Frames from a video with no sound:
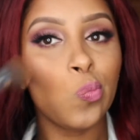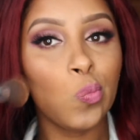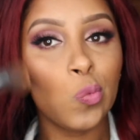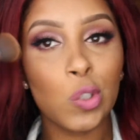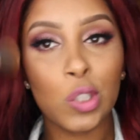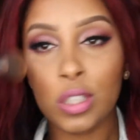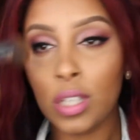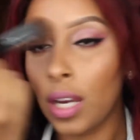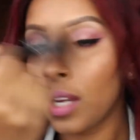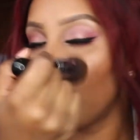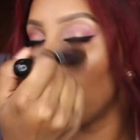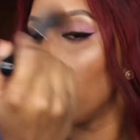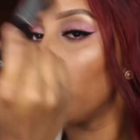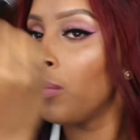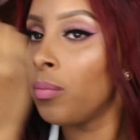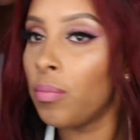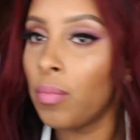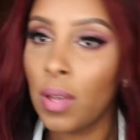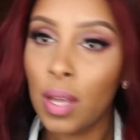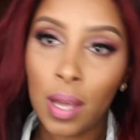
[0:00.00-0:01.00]
Just kind of,
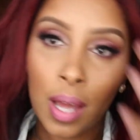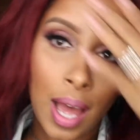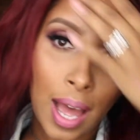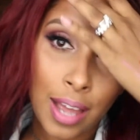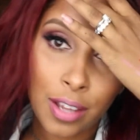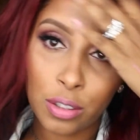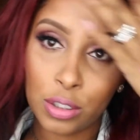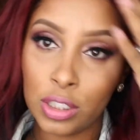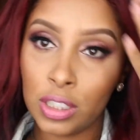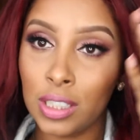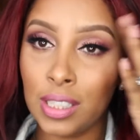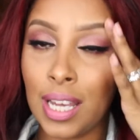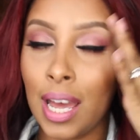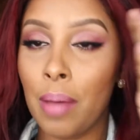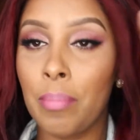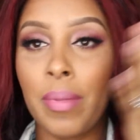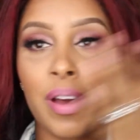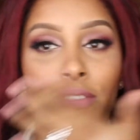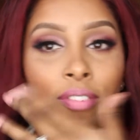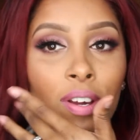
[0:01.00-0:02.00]
I usually
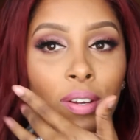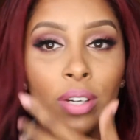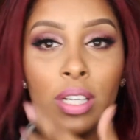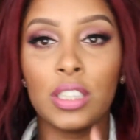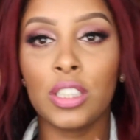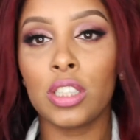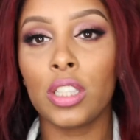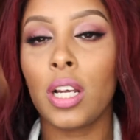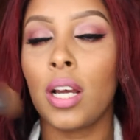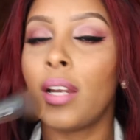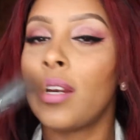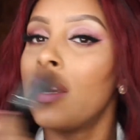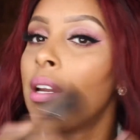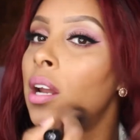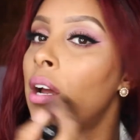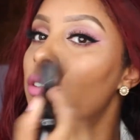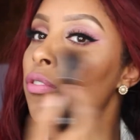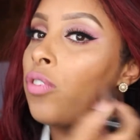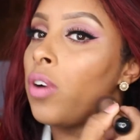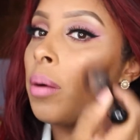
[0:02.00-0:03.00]
dab my foundation on
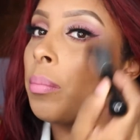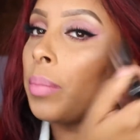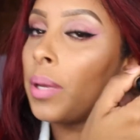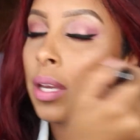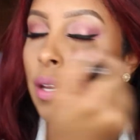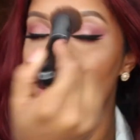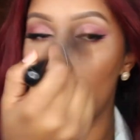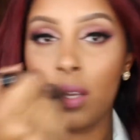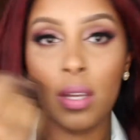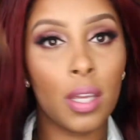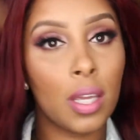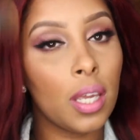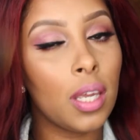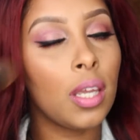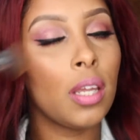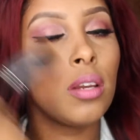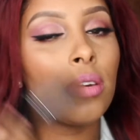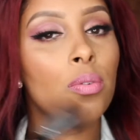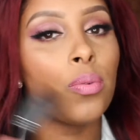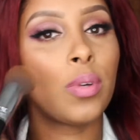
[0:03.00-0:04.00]
and I rub it
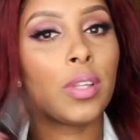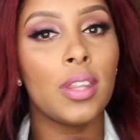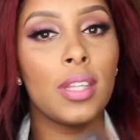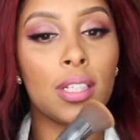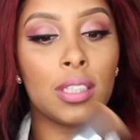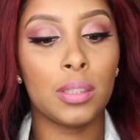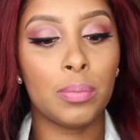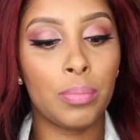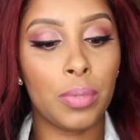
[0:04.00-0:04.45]
in with this